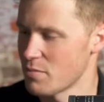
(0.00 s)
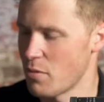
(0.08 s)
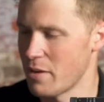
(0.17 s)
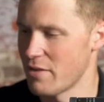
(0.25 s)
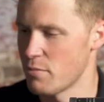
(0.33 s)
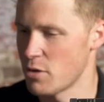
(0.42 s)
I
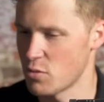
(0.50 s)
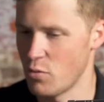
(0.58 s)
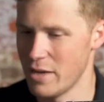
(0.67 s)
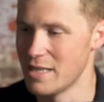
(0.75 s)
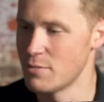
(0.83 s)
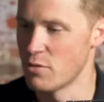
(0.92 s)
probably have a much
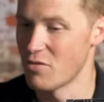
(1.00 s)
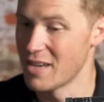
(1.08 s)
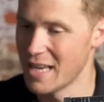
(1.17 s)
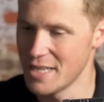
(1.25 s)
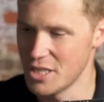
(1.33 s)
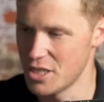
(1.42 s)
more intimate
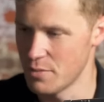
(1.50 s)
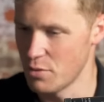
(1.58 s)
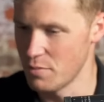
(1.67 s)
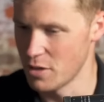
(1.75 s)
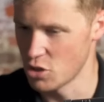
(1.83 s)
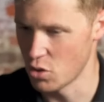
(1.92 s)
relationship
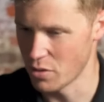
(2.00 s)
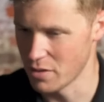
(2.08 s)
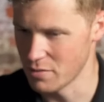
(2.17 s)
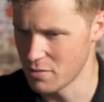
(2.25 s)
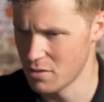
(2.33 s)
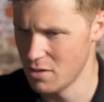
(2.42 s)
with my
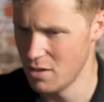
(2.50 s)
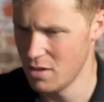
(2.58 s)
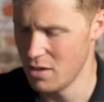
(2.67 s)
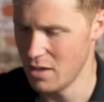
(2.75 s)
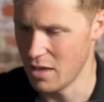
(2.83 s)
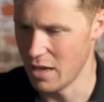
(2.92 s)
shotguns,
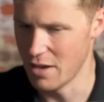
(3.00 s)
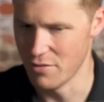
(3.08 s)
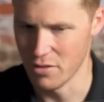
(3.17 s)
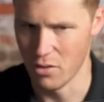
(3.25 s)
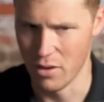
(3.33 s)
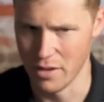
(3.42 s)

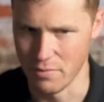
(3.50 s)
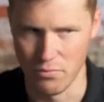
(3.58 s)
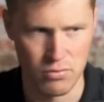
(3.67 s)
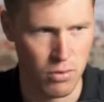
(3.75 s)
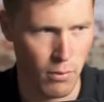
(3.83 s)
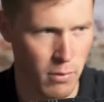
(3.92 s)
even though I
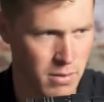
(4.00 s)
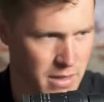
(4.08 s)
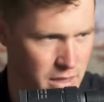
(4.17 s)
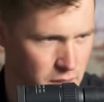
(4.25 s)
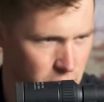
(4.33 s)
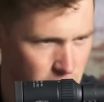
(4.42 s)
probably